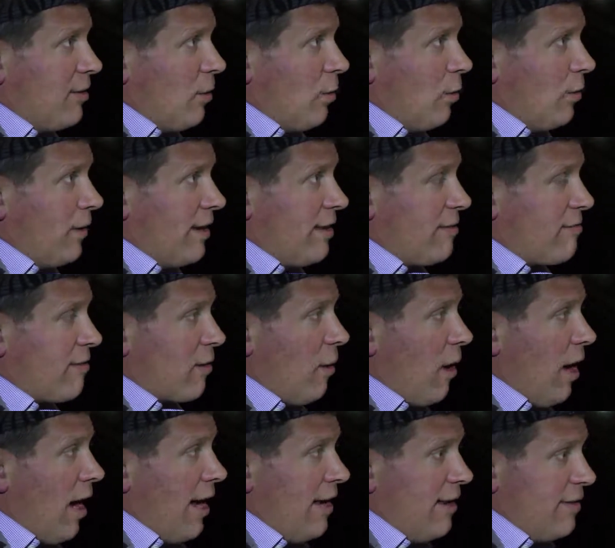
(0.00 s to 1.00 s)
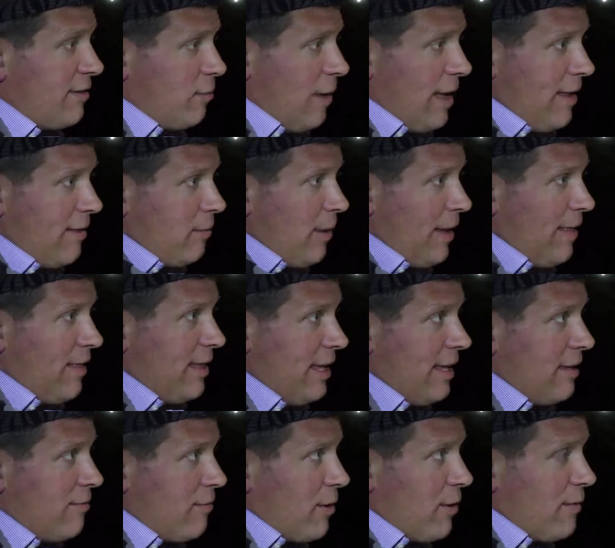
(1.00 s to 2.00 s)
all that is required is when
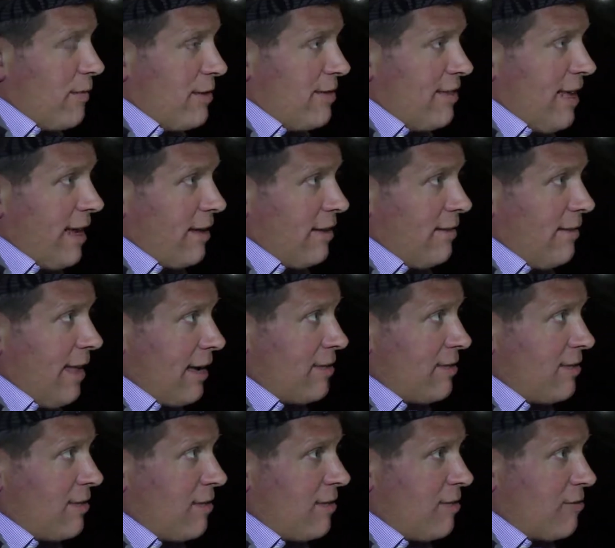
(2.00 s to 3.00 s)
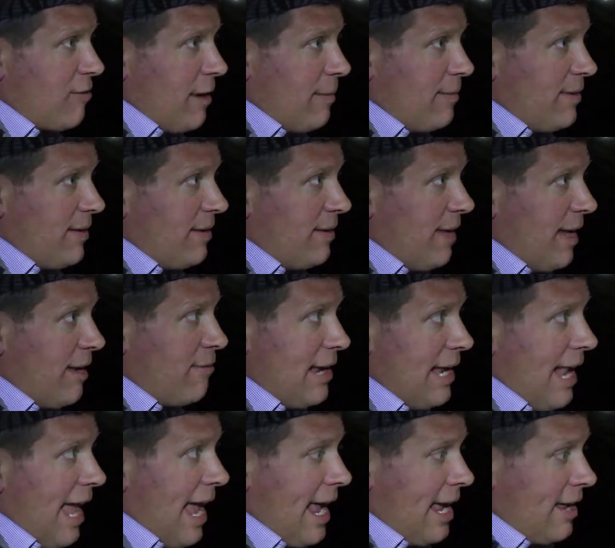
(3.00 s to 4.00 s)
the roof is next stripped and
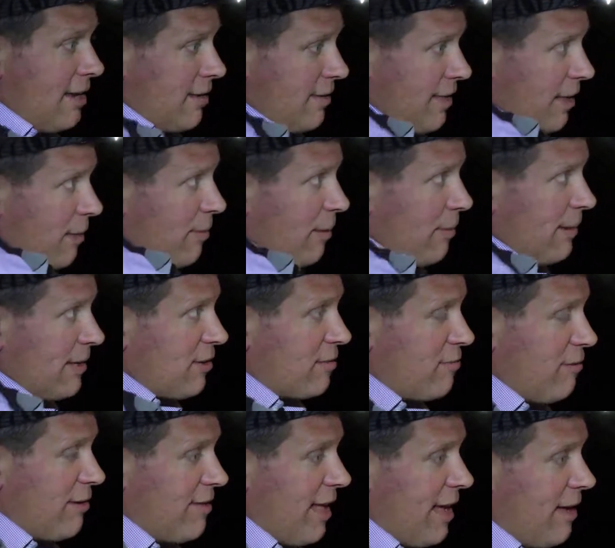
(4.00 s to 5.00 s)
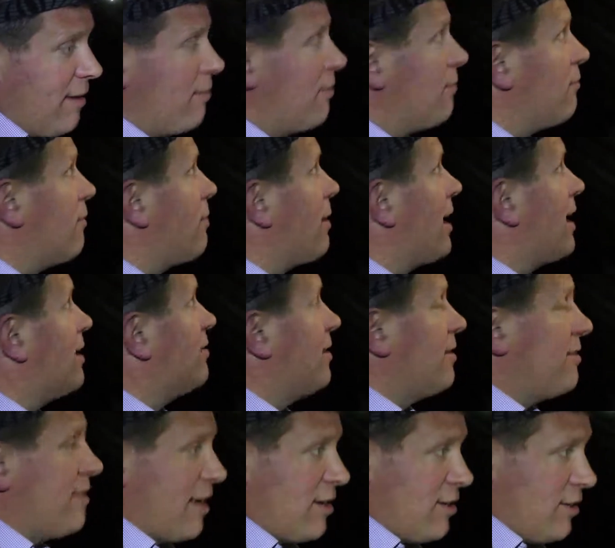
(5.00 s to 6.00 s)
relaid, they'll probably just replace
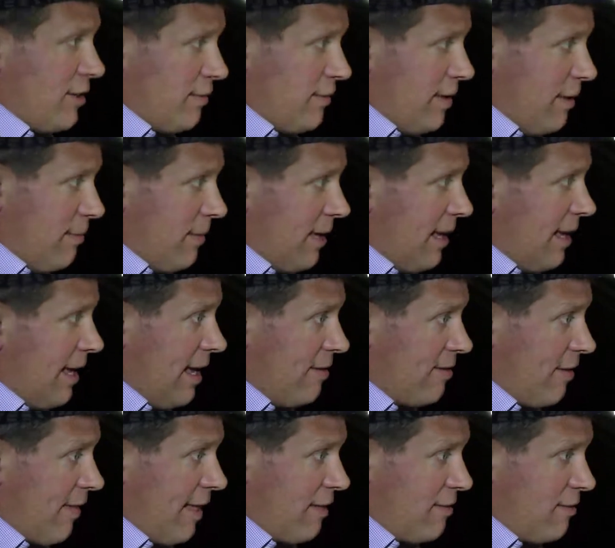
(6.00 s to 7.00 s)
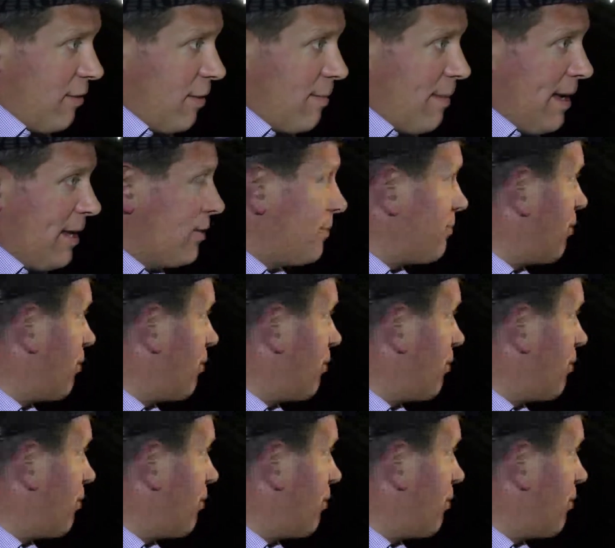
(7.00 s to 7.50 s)
this section of timber here, so that's not a major